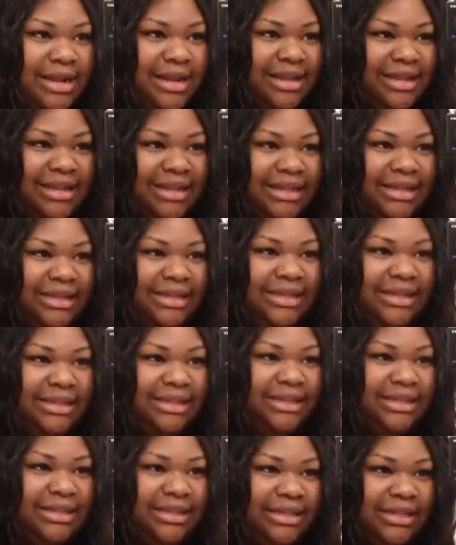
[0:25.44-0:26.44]
did it
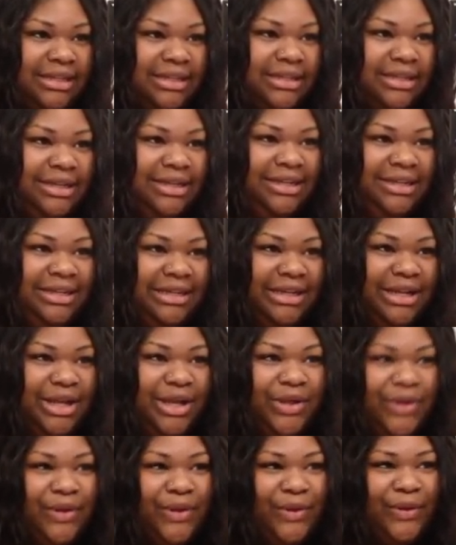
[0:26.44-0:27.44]
eat?
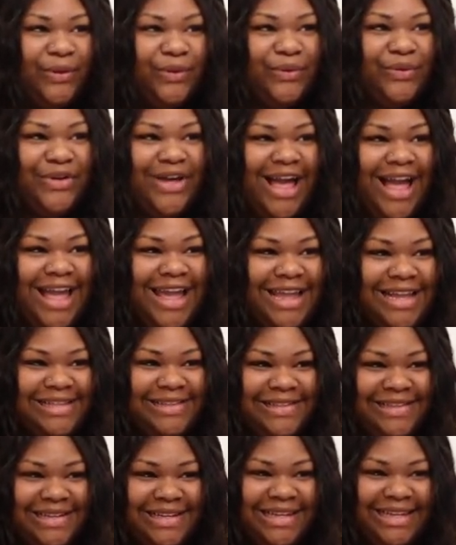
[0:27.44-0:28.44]
Why
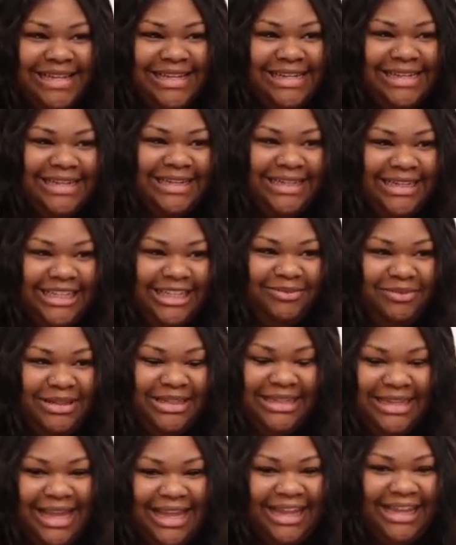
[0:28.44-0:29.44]
is it eating
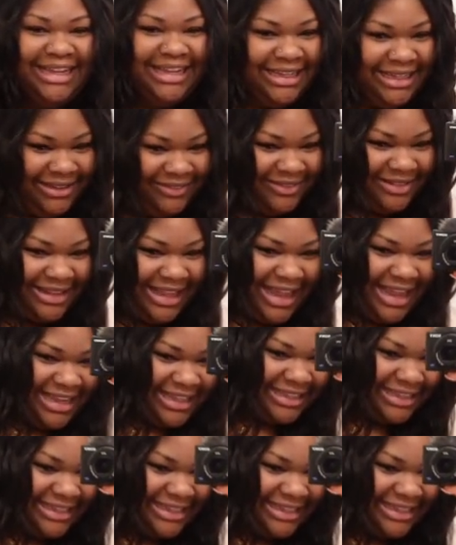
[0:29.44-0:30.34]
me up like